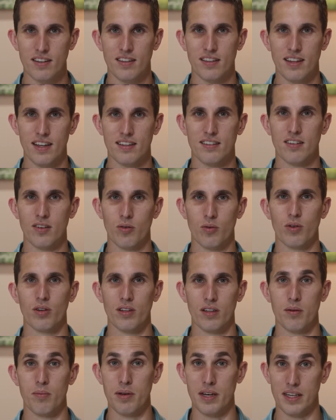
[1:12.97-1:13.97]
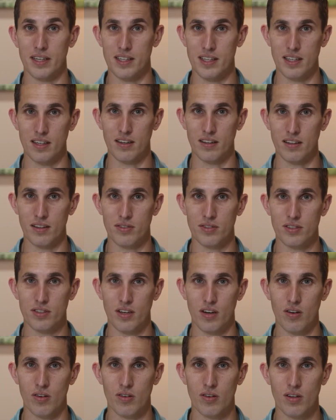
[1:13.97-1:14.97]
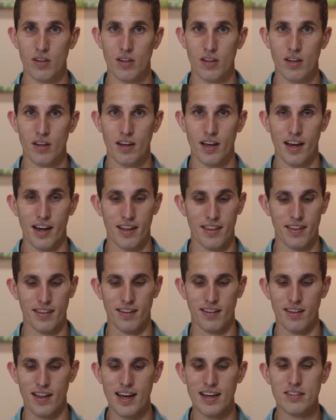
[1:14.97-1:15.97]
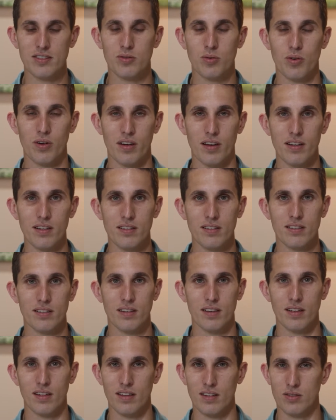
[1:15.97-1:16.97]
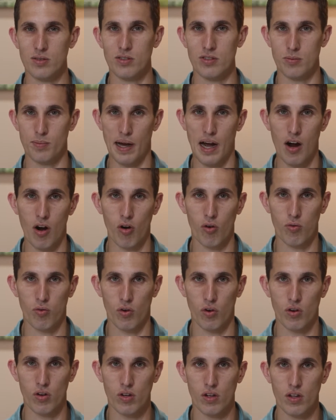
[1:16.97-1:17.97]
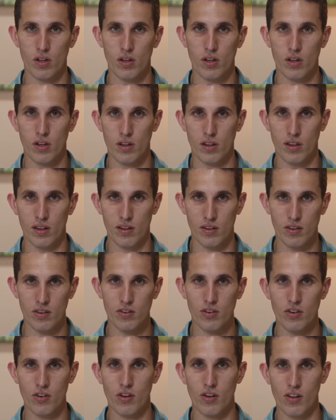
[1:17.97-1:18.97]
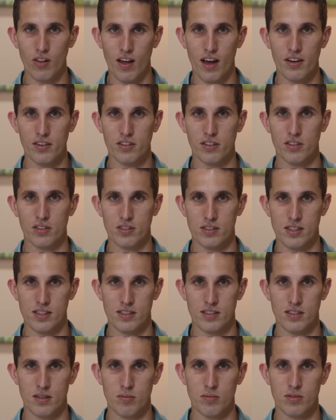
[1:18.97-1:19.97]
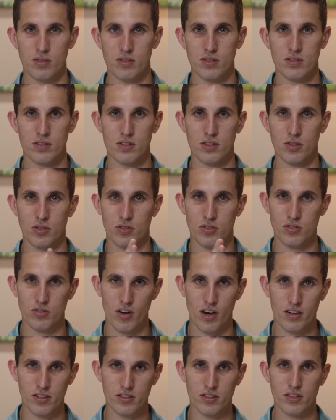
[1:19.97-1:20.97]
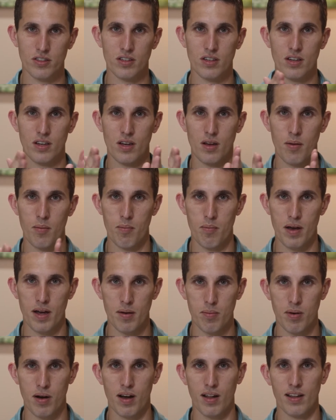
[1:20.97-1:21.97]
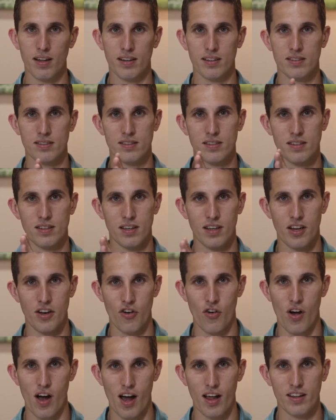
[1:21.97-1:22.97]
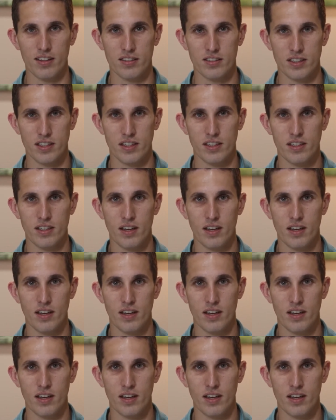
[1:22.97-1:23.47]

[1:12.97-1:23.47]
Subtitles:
That's a really big deal if so. And then the last one, and this one's powerful, this is your neurological system. So structure, metabolics, and neurology.